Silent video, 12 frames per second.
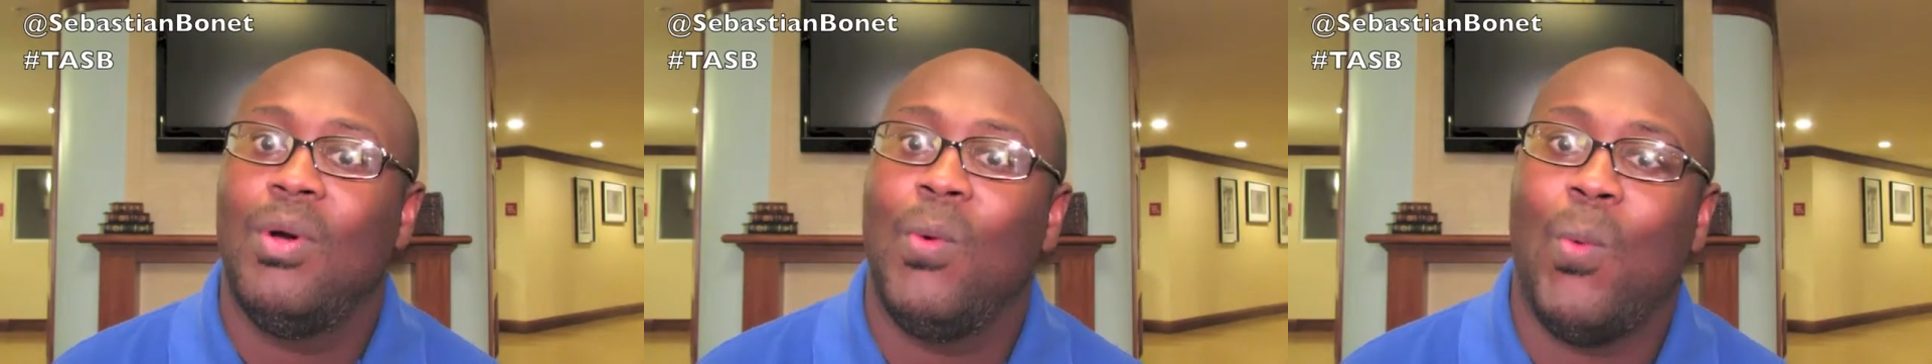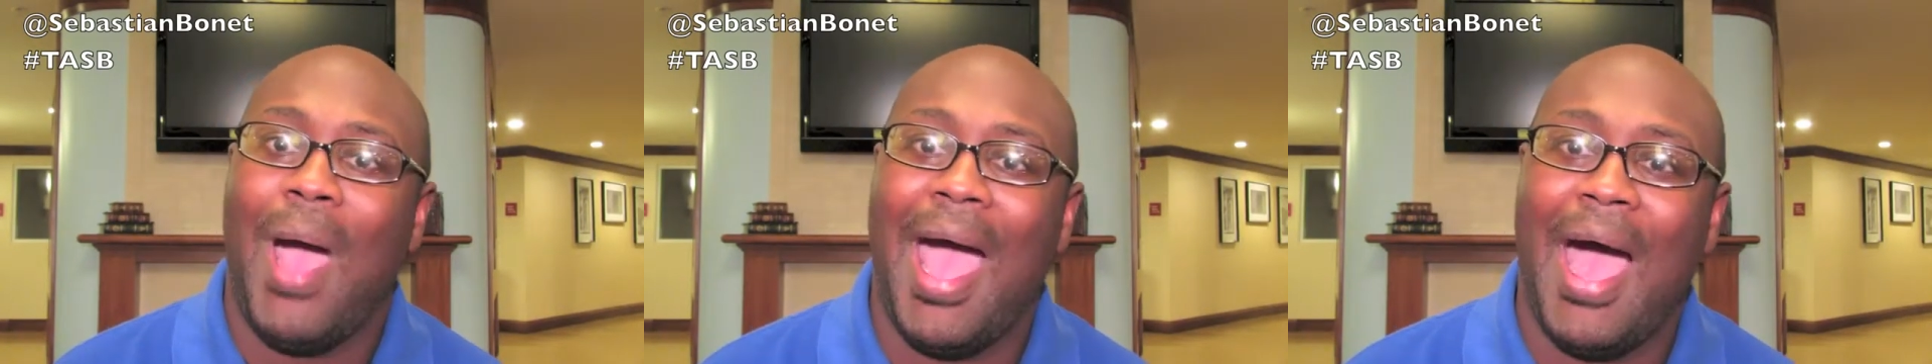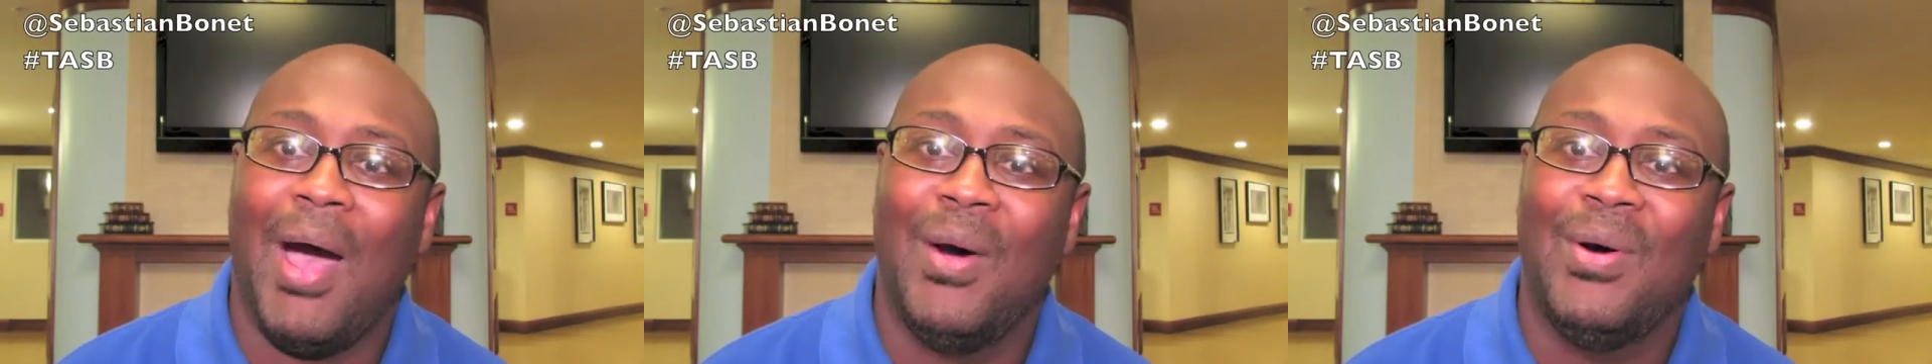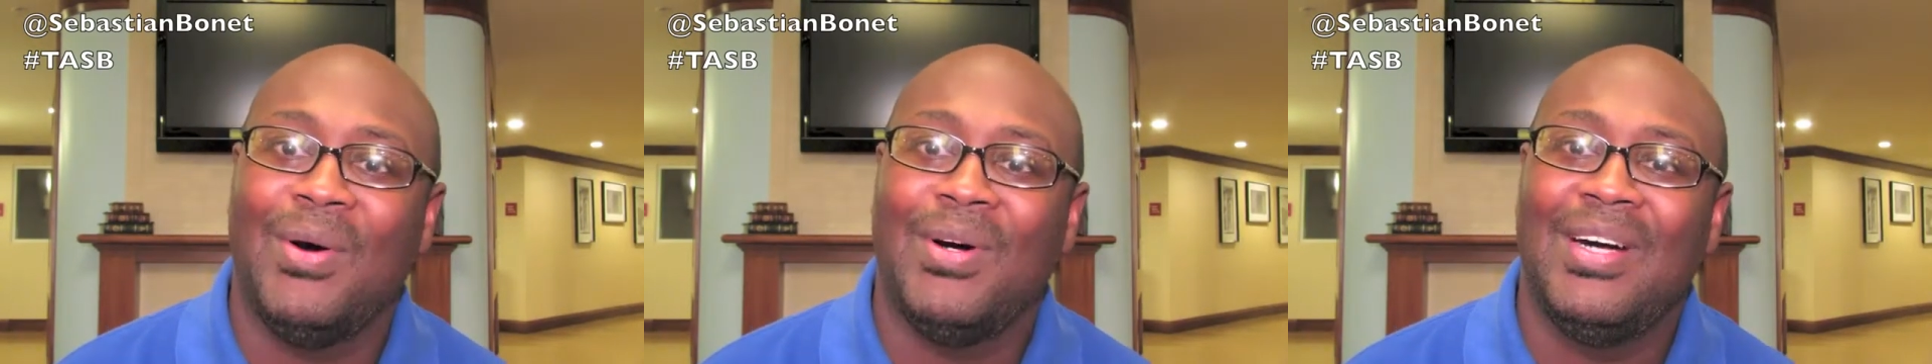
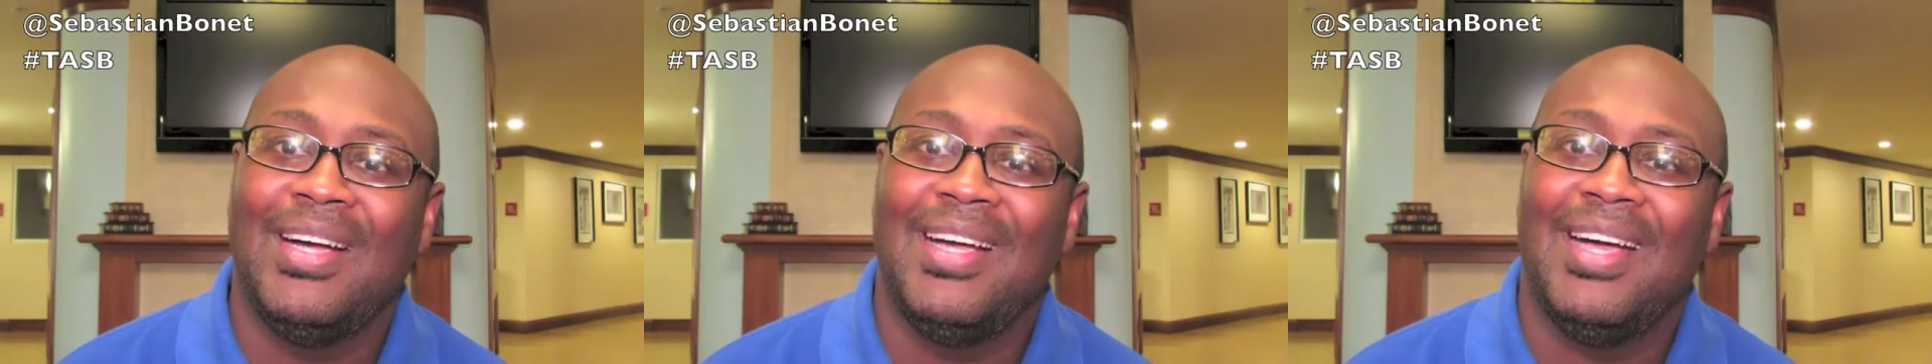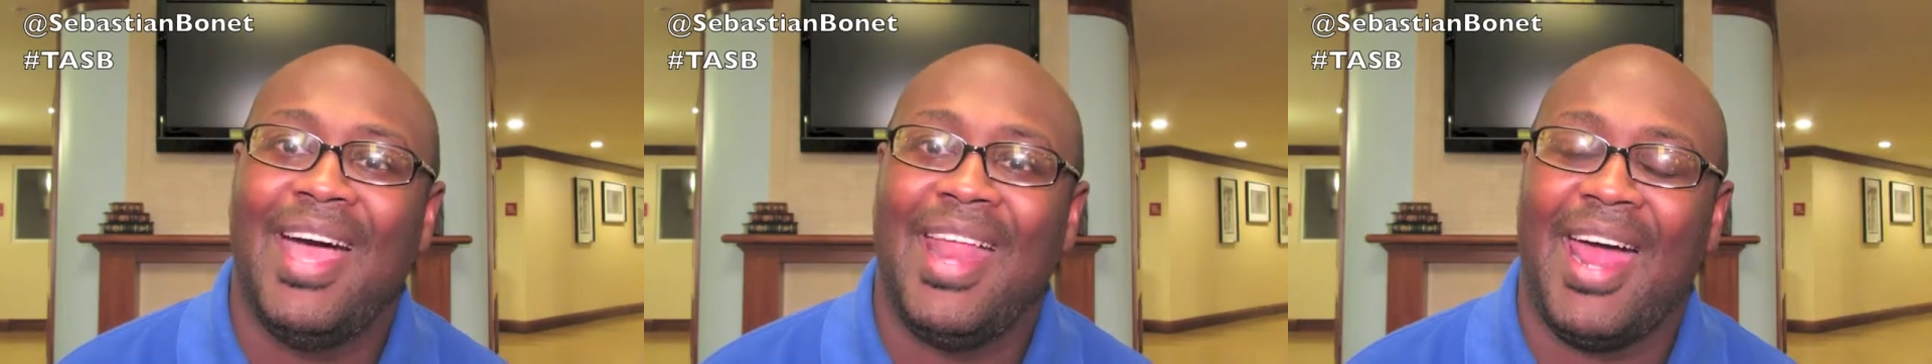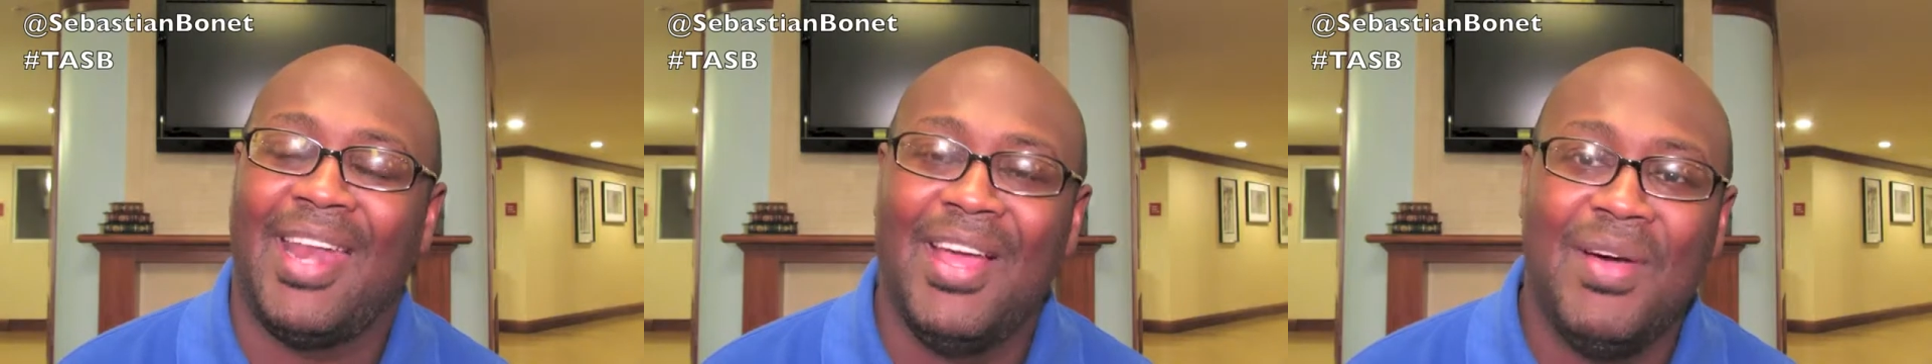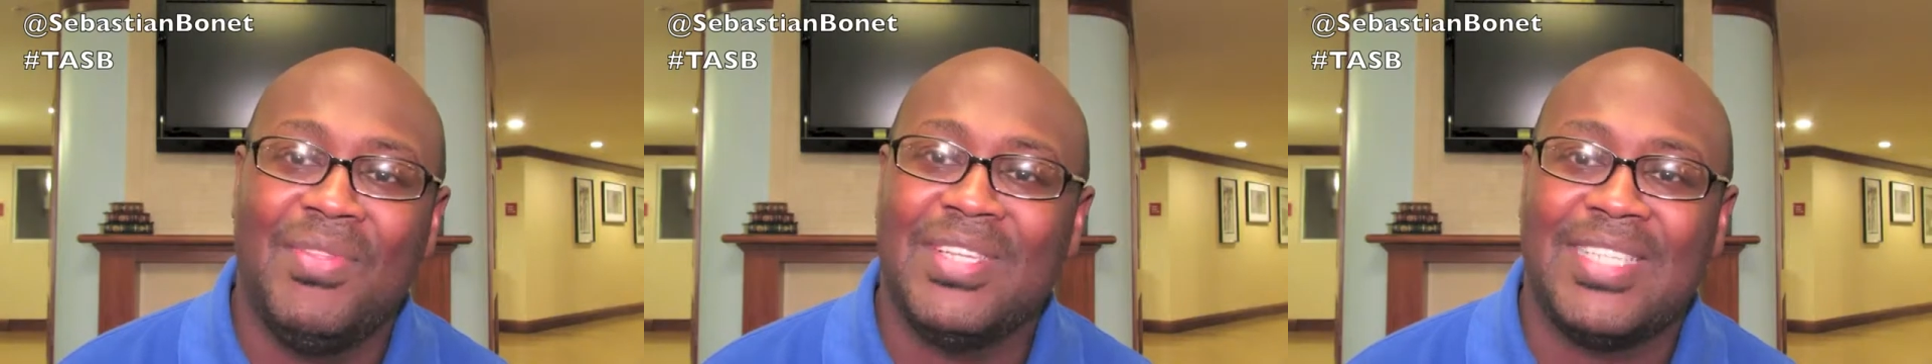Wow. And I
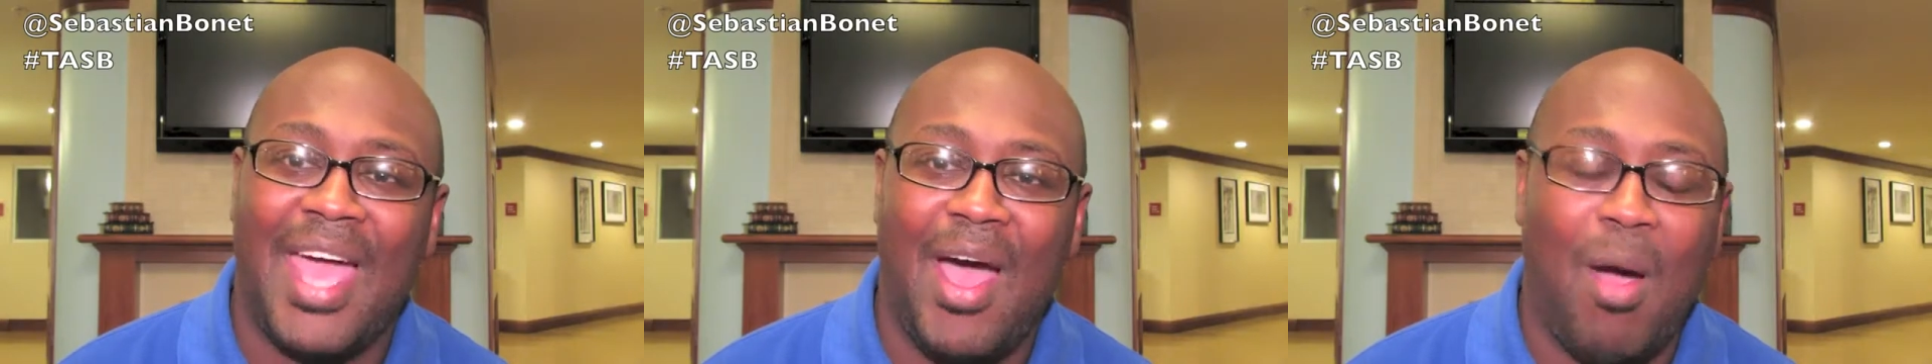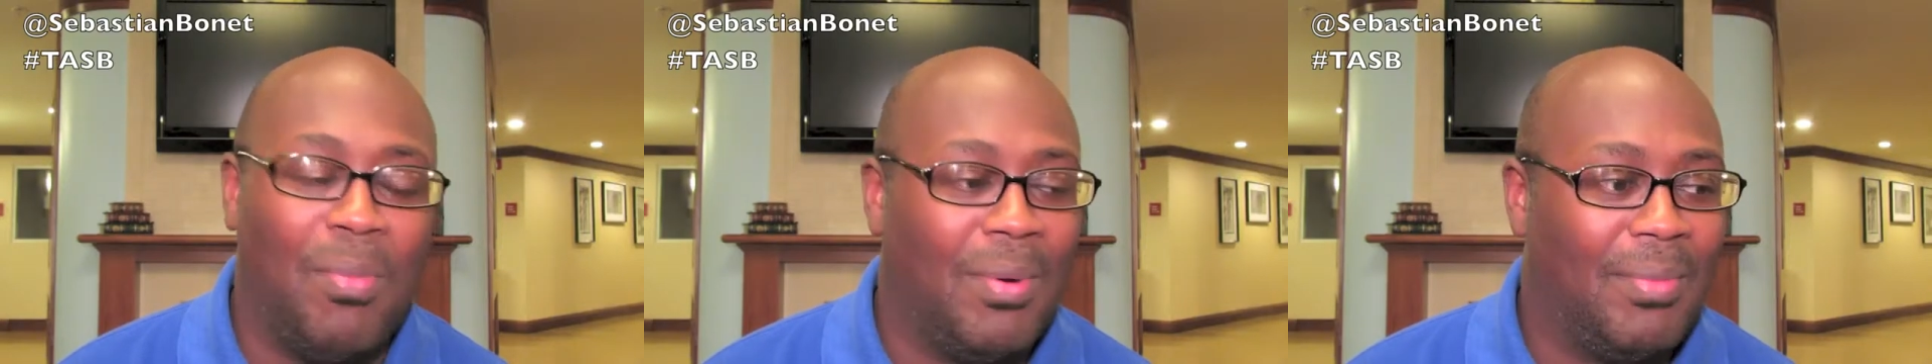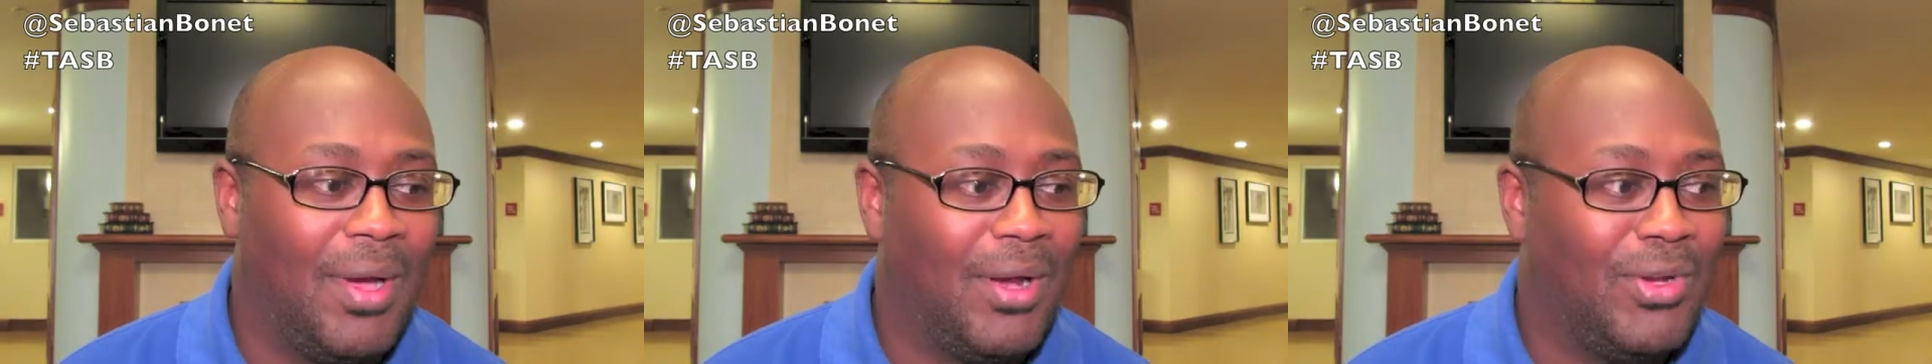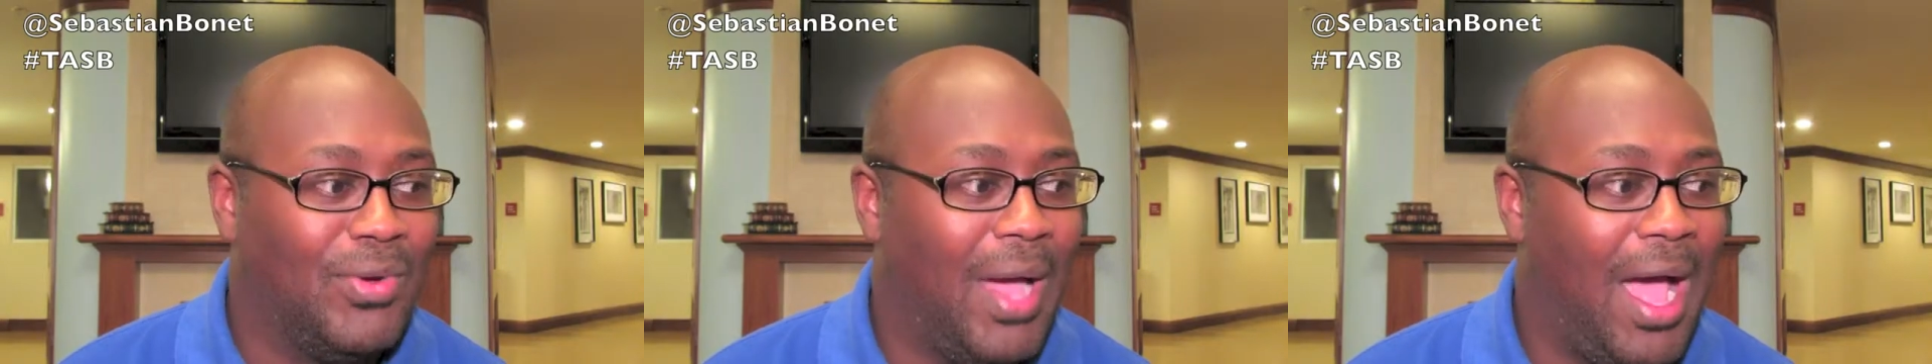love this album, her
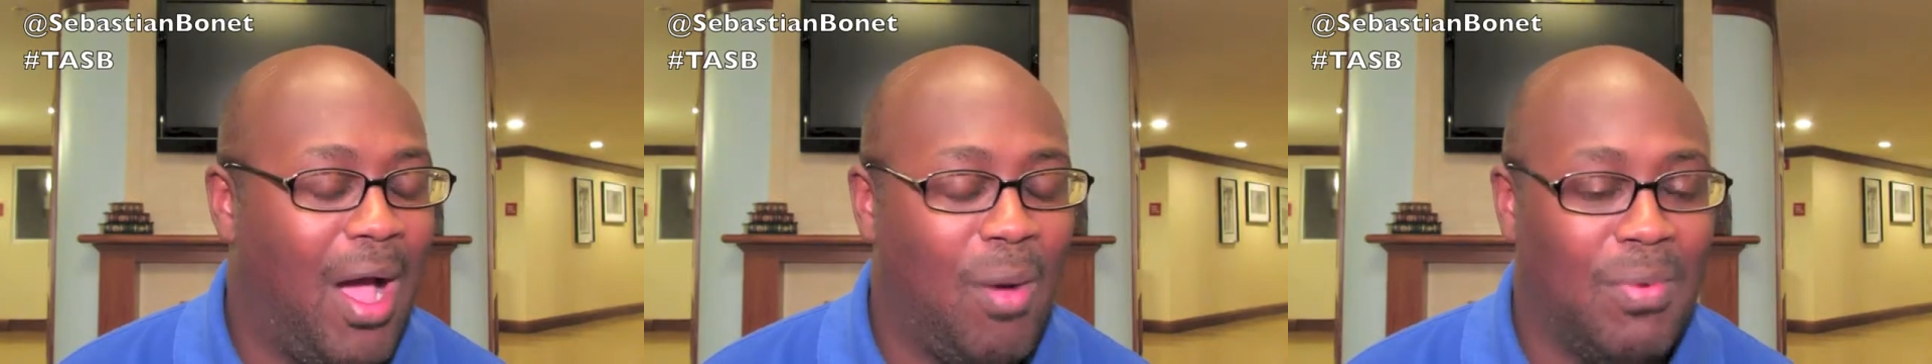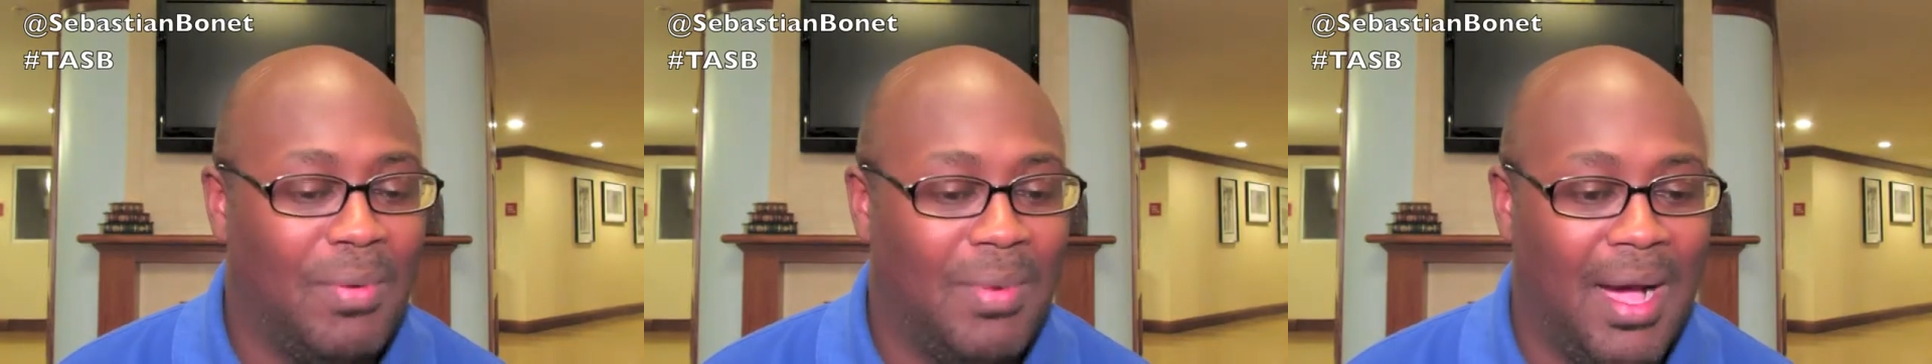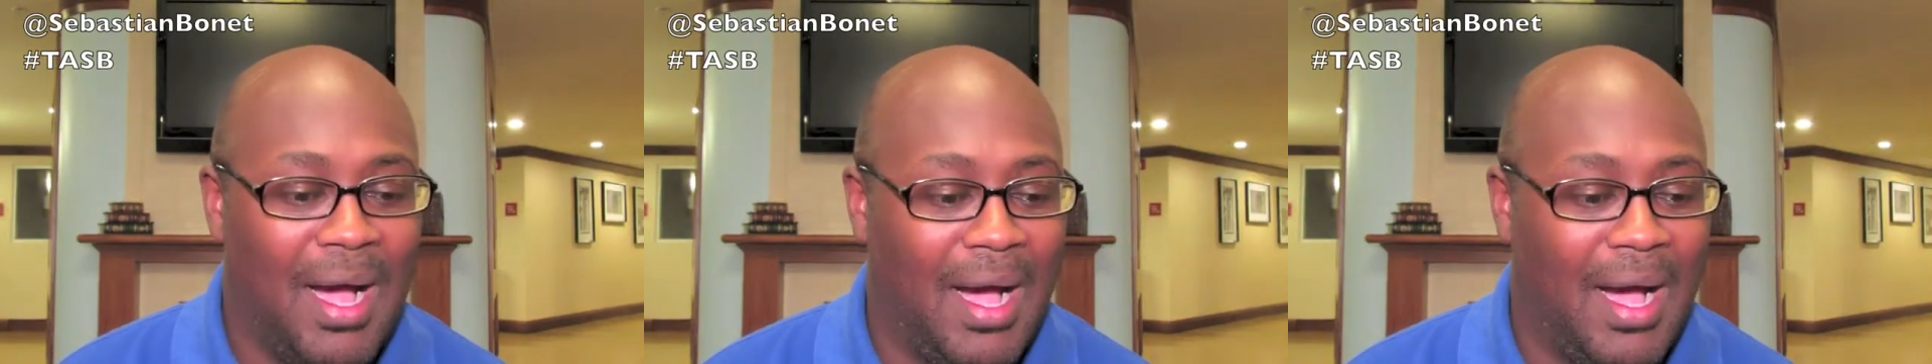new album,